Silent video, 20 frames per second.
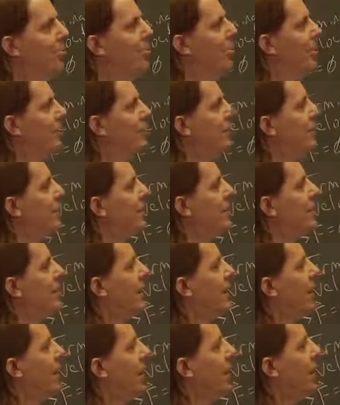plugged it in,
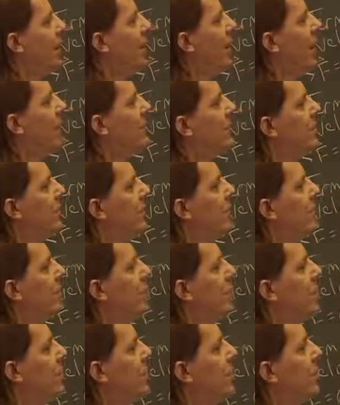I got
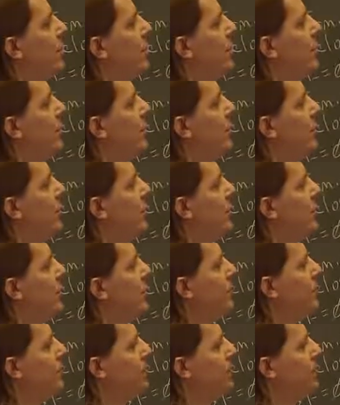the resistive,